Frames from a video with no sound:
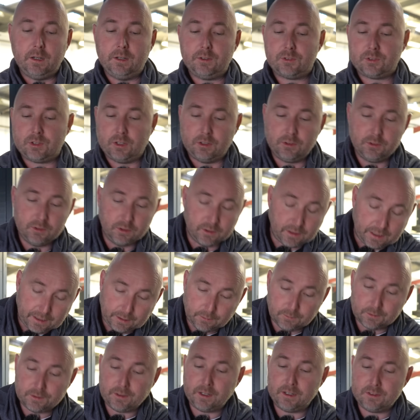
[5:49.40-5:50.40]
So not
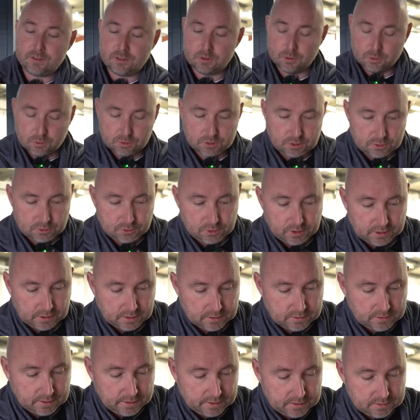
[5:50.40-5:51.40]
our data,
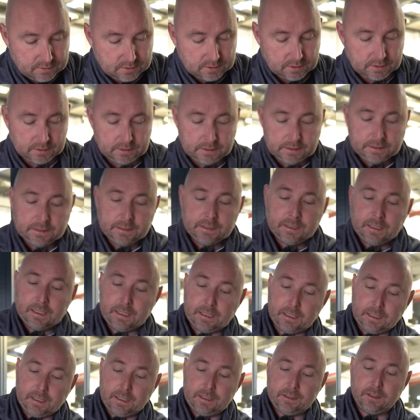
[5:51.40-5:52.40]
Autotrader data.
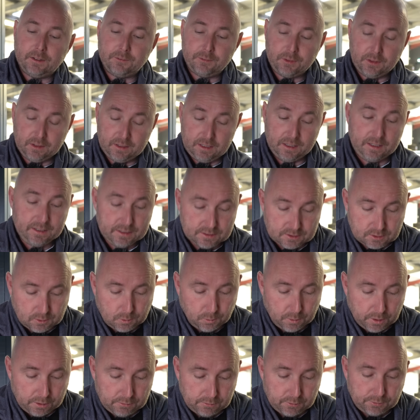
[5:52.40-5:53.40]
And I think it is
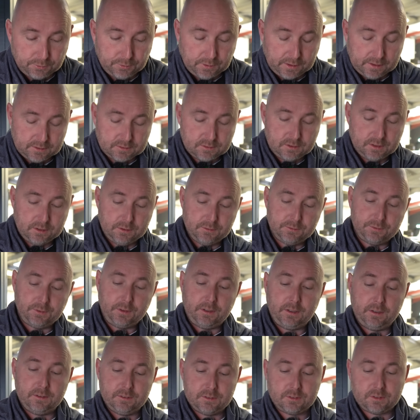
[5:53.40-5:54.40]
quite reflective.
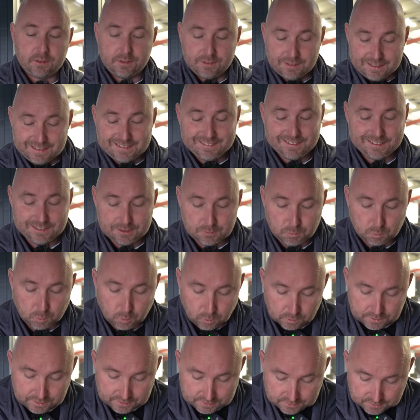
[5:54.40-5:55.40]
And so this is
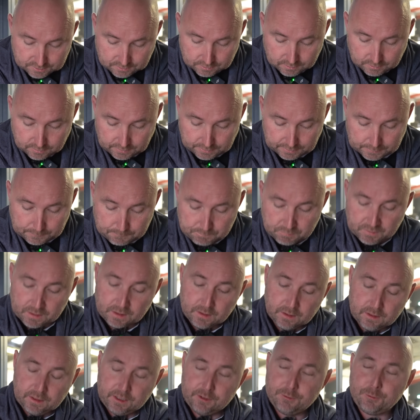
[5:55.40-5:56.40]
what it's like.
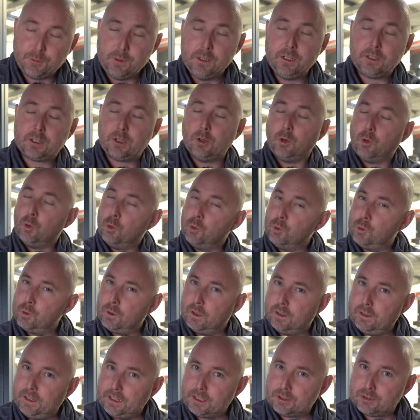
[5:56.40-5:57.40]
If we look at all
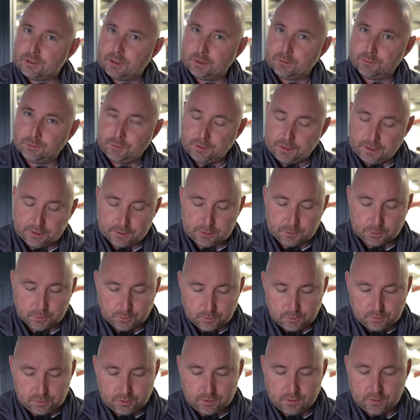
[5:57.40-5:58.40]
electric
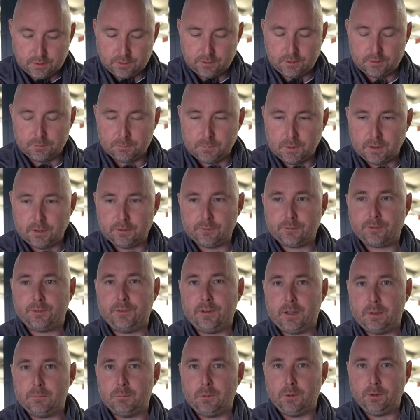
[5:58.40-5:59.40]
vehicles, the demand for
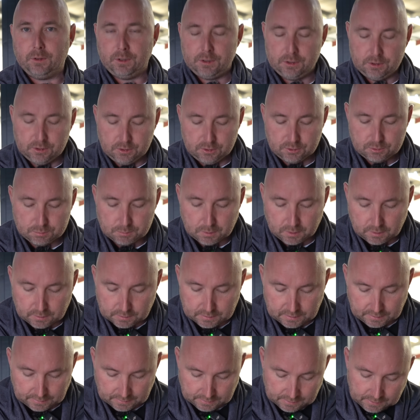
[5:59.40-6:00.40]
them on the used
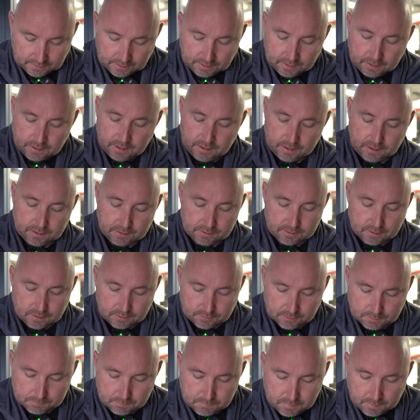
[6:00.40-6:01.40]
market in
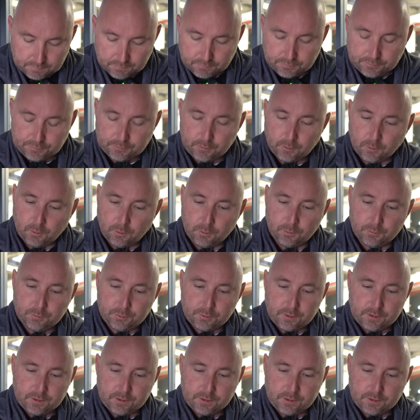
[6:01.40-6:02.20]
the month of